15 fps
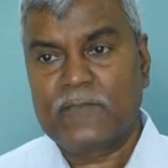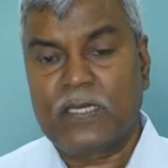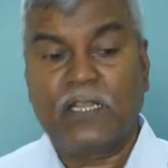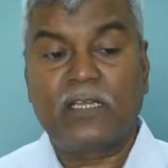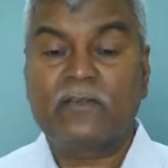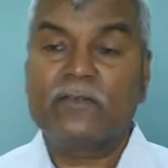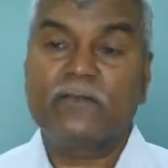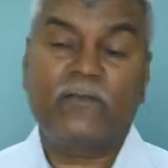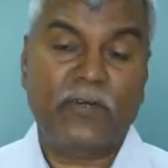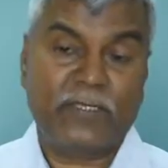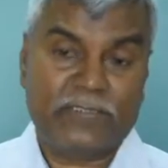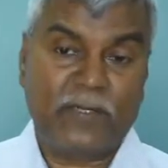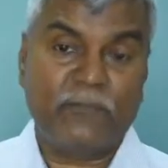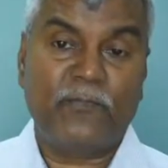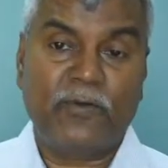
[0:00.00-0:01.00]
Like for
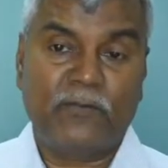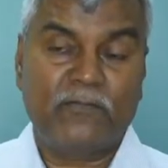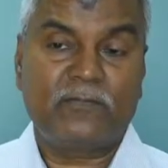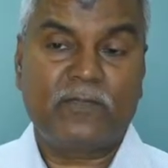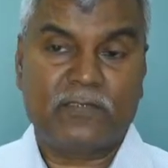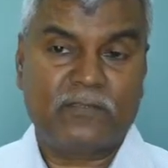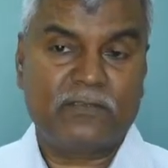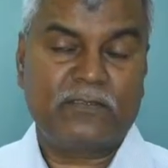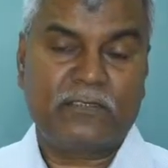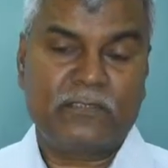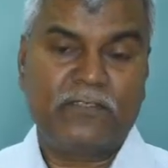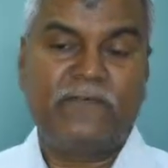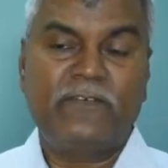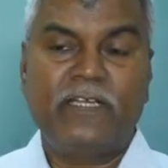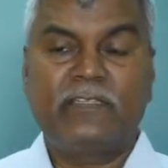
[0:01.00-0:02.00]
example, the
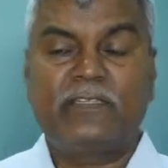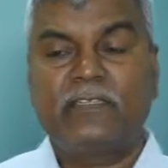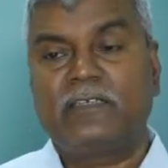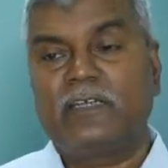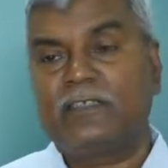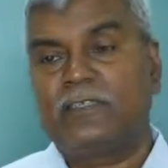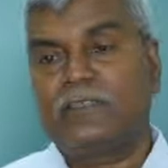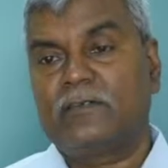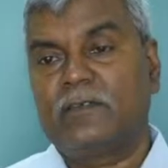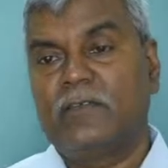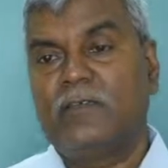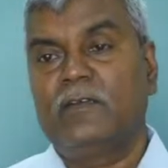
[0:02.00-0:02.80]
trivial thing I think